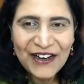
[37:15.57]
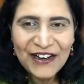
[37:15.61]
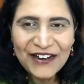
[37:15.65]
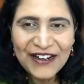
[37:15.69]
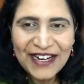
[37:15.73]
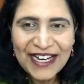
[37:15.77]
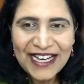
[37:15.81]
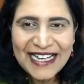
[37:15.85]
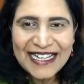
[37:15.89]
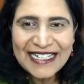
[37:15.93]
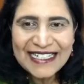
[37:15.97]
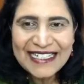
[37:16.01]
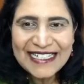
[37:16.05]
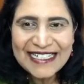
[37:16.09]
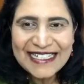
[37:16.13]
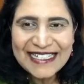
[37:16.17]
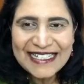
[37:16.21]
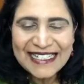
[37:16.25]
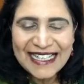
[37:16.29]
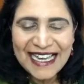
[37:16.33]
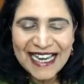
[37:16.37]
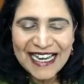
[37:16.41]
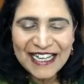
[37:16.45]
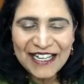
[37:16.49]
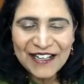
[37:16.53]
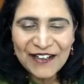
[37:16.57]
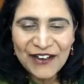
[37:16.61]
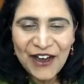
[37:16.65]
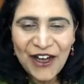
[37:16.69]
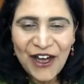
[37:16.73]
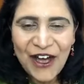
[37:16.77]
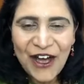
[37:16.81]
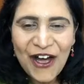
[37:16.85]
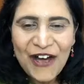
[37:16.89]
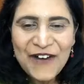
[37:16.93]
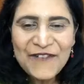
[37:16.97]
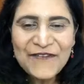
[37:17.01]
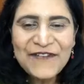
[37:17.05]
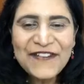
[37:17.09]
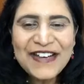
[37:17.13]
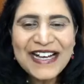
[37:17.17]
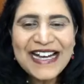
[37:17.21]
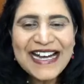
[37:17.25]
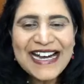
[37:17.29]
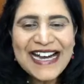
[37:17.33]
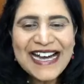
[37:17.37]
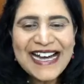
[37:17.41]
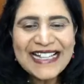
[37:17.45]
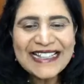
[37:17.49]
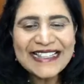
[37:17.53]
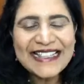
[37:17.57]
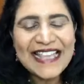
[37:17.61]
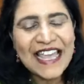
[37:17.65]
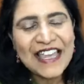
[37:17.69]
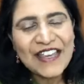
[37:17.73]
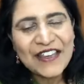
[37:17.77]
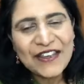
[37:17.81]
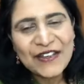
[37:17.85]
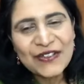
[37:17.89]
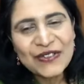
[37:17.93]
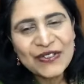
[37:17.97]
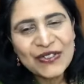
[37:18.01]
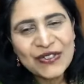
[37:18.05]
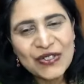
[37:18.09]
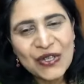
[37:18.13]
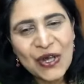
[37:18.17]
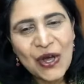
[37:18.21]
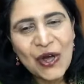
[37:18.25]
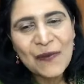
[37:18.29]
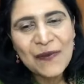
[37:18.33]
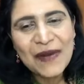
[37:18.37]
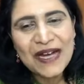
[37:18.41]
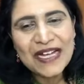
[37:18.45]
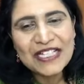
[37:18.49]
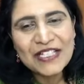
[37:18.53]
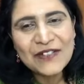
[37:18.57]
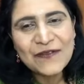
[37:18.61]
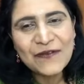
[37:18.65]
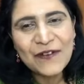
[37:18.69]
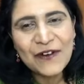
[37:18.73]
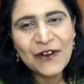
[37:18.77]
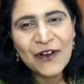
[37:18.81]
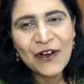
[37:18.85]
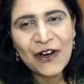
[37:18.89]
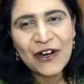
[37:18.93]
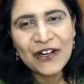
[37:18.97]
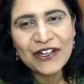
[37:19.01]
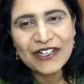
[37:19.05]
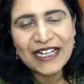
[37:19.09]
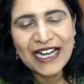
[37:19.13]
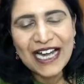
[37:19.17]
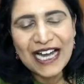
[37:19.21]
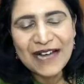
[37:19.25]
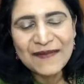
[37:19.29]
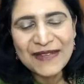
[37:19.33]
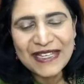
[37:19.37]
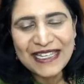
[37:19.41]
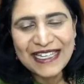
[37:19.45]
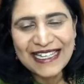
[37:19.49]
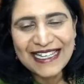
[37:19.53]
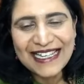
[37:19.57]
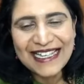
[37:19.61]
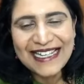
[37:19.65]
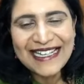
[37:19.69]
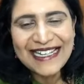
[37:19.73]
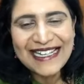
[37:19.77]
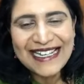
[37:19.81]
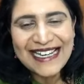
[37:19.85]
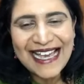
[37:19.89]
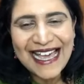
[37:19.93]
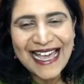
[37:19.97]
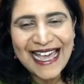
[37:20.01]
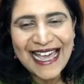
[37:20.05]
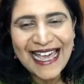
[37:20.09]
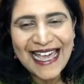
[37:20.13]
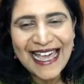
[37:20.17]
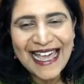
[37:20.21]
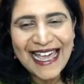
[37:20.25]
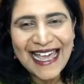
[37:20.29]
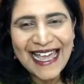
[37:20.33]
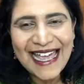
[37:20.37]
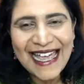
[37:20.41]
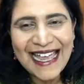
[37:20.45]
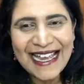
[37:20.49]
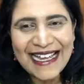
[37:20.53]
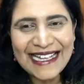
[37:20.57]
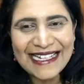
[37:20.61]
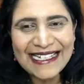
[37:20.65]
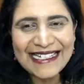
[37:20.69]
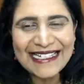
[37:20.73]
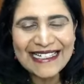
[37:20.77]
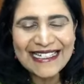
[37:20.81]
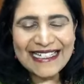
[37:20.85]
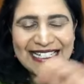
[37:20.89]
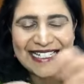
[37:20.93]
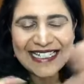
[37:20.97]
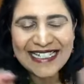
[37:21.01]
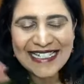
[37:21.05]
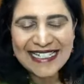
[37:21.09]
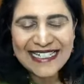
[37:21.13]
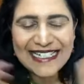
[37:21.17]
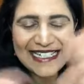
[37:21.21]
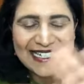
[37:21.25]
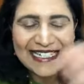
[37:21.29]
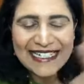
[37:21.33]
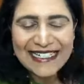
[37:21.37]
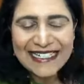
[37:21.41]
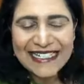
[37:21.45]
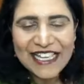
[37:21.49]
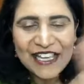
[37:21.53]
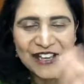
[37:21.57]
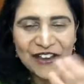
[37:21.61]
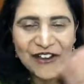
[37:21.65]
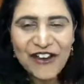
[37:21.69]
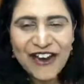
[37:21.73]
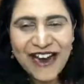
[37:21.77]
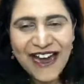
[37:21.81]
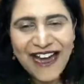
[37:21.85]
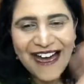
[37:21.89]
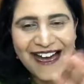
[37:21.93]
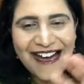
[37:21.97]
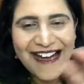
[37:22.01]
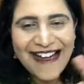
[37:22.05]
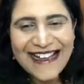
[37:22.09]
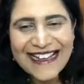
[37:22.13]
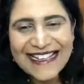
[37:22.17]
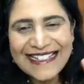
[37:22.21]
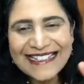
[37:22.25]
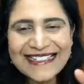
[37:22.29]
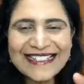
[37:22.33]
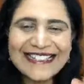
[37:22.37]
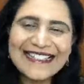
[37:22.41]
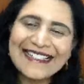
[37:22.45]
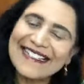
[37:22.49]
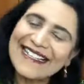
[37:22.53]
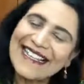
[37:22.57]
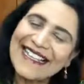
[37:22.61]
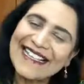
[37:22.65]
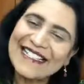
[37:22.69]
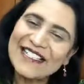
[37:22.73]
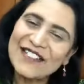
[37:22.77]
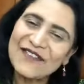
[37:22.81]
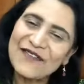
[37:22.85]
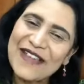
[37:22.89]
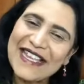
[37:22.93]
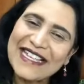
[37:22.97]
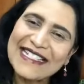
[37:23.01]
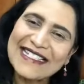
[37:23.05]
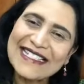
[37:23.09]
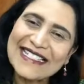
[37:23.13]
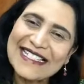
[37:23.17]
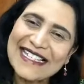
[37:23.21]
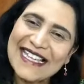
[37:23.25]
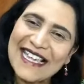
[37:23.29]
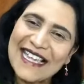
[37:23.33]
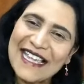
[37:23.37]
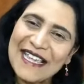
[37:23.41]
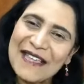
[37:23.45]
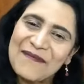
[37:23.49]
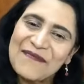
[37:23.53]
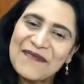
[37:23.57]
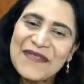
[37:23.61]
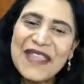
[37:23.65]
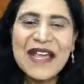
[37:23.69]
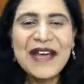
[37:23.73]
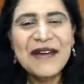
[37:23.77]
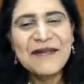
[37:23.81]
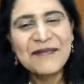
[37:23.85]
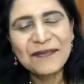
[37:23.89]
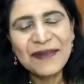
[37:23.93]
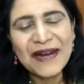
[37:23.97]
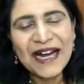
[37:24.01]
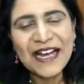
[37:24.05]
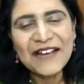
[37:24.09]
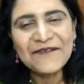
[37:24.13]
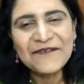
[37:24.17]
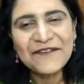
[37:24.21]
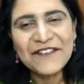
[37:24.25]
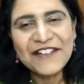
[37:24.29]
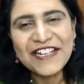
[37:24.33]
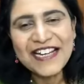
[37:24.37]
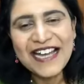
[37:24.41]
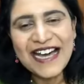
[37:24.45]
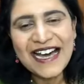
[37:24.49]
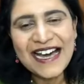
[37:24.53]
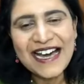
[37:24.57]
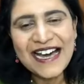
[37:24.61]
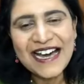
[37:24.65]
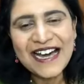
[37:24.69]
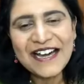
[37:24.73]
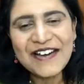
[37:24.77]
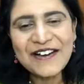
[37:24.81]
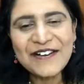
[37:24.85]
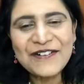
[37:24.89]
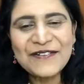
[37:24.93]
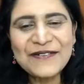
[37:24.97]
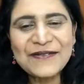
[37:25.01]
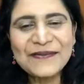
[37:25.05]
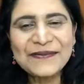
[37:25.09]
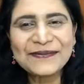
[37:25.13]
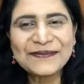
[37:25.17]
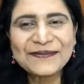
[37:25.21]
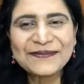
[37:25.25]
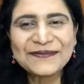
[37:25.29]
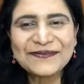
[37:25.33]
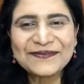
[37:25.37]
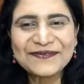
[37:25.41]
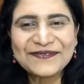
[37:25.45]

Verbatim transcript: All right, signing off. Thank you so much for coming in and see you guys next Wednesday. Bye for now.